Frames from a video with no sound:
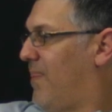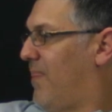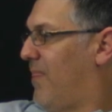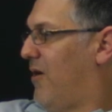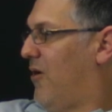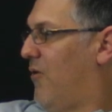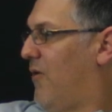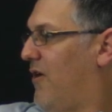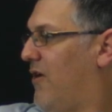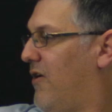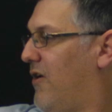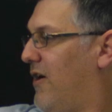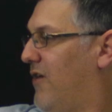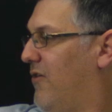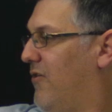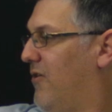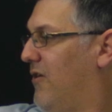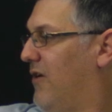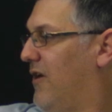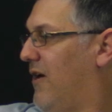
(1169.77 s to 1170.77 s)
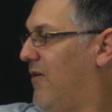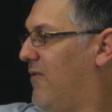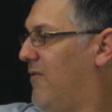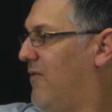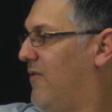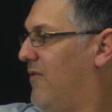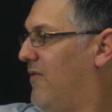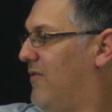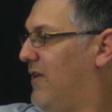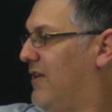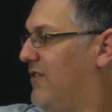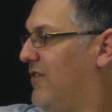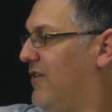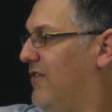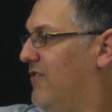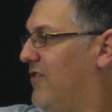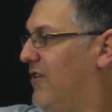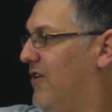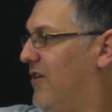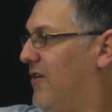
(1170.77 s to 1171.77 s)
Oh, I know how to do it now. That's
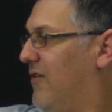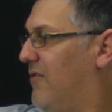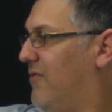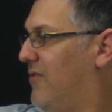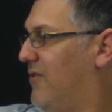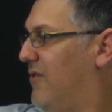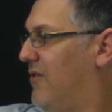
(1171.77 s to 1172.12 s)
easy enough.